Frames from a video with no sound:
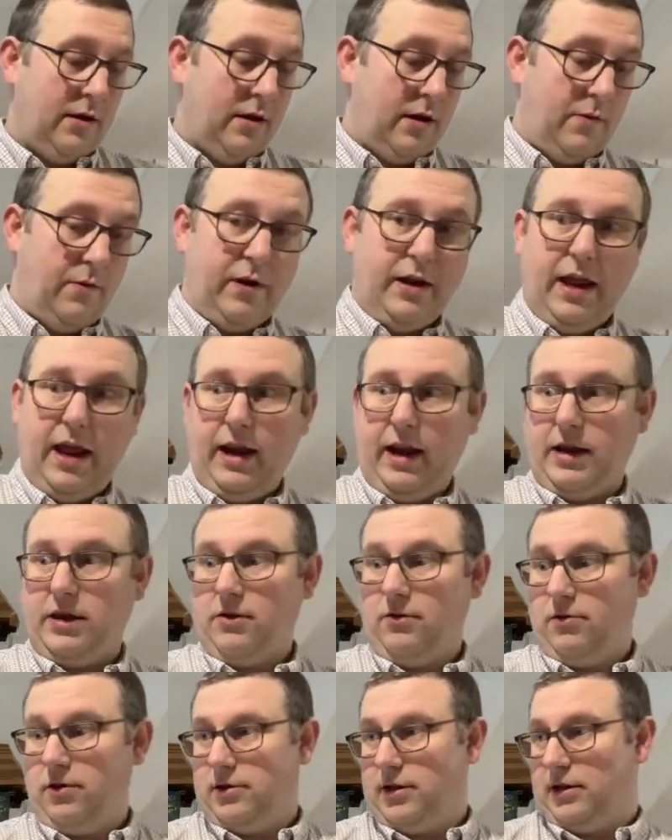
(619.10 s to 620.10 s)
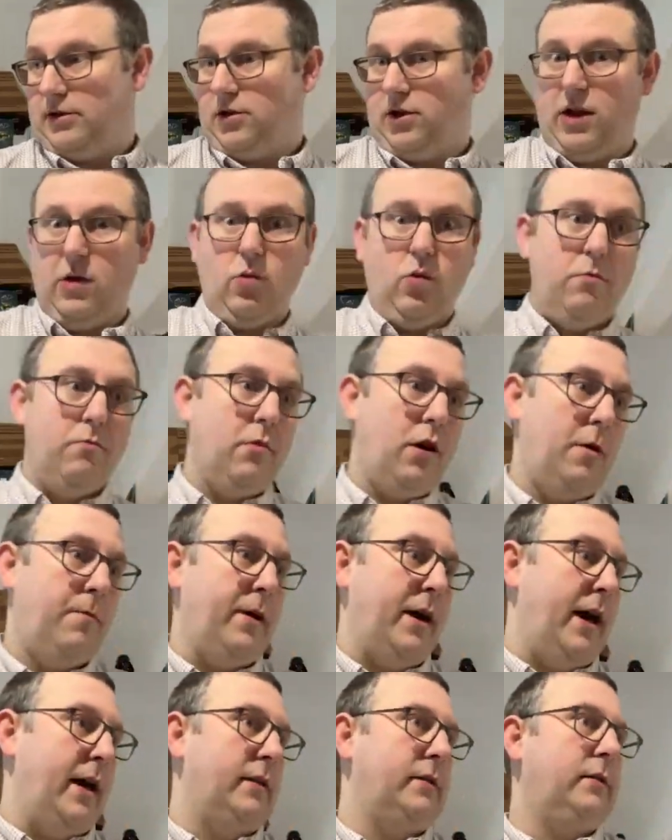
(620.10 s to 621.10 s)
We're nearly done because that's only one more
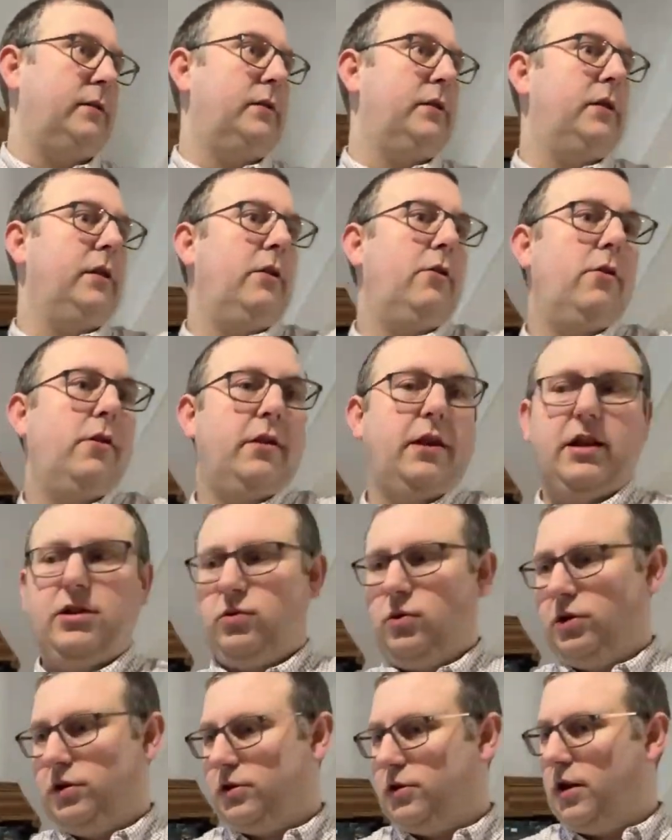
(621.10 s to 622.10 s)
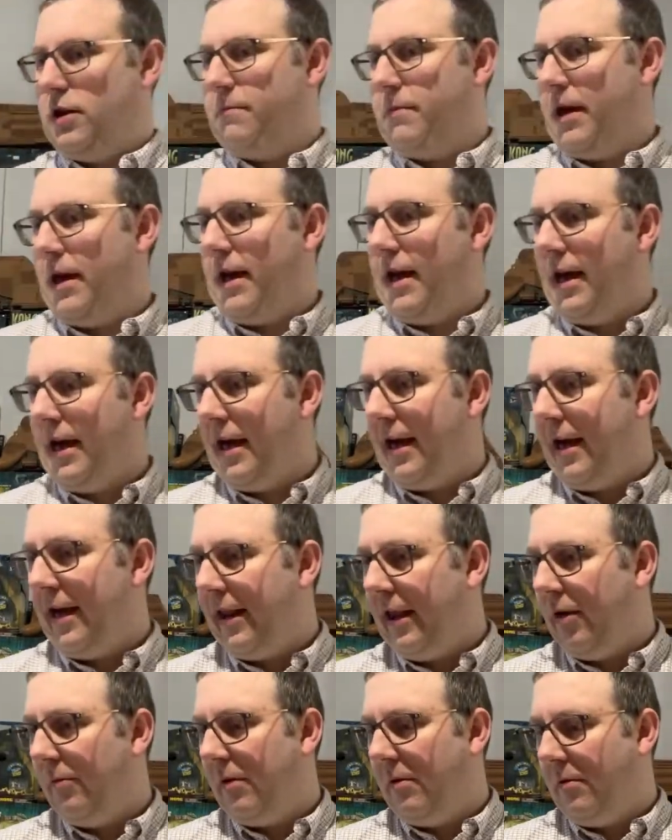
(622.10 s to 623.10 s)
parcel to do. This one's going to be a
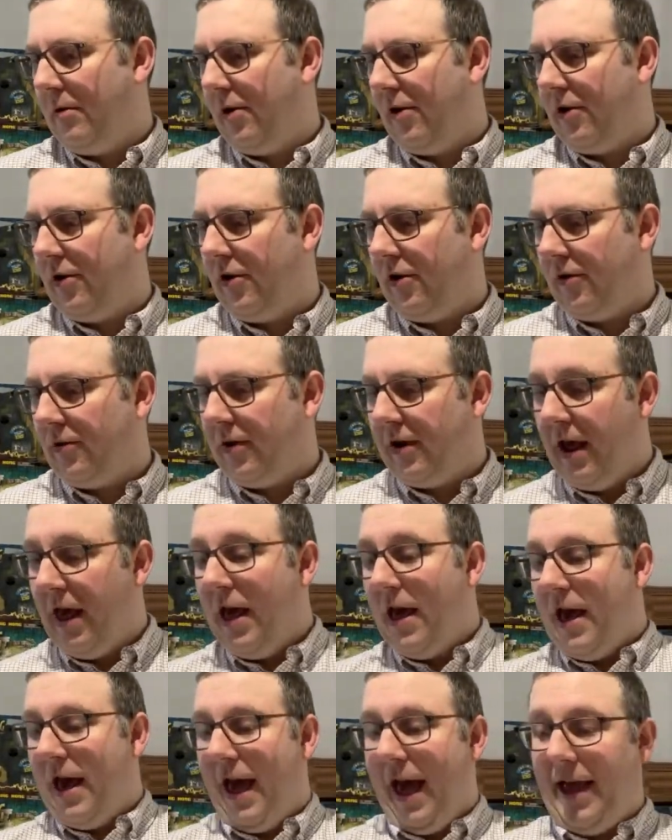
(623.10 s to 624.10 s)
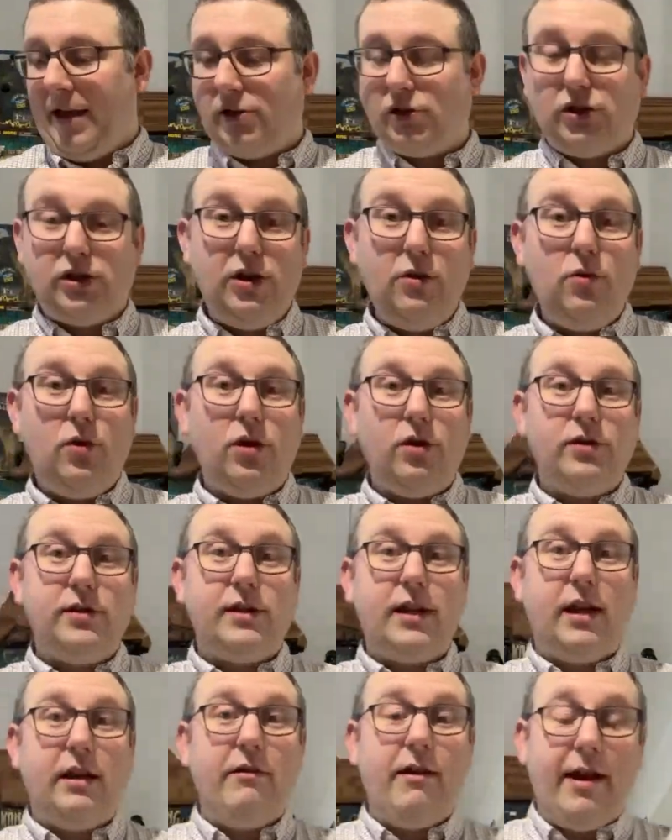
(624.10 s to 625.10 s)
little bit more awkward. It's 2
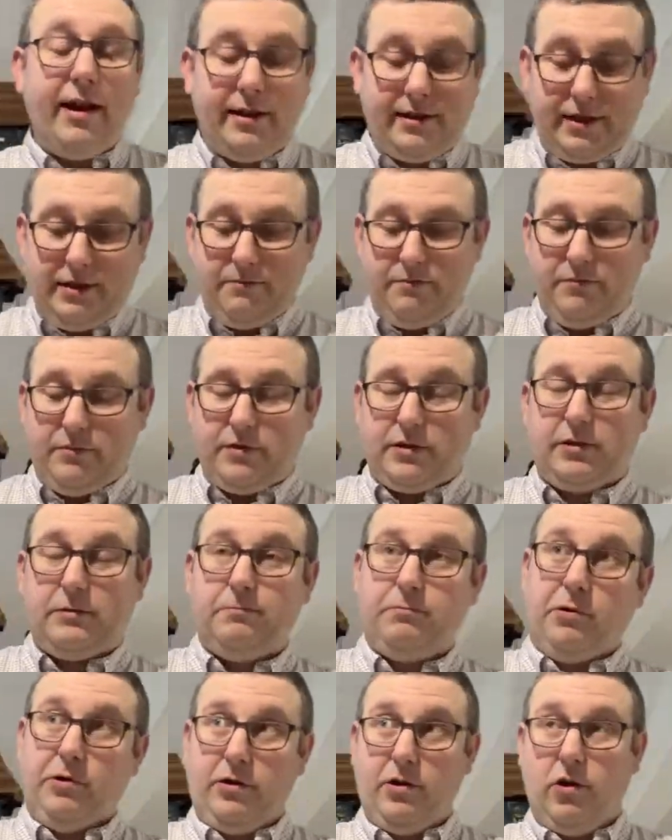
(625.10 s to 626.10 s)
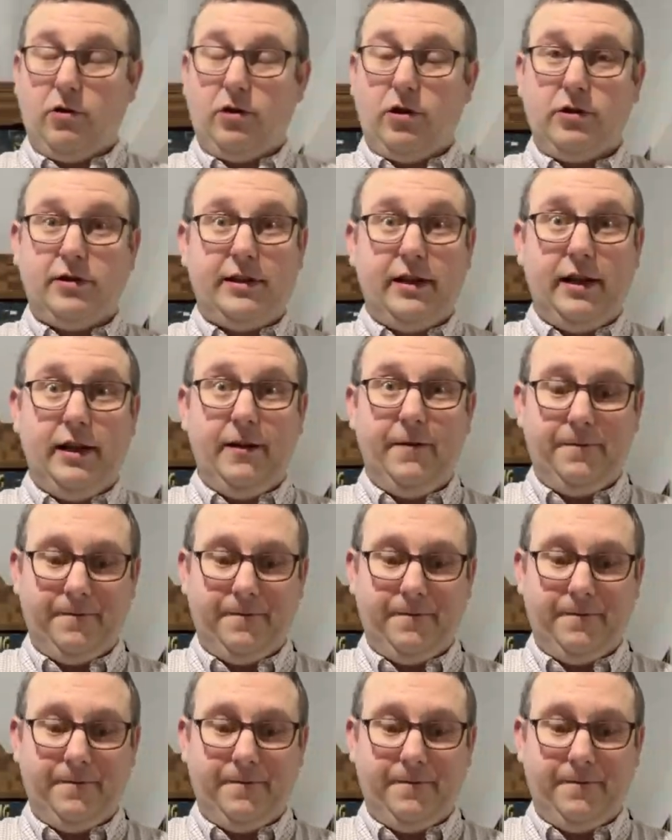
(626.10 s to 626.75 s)
Godzilla items, but not Godzilla.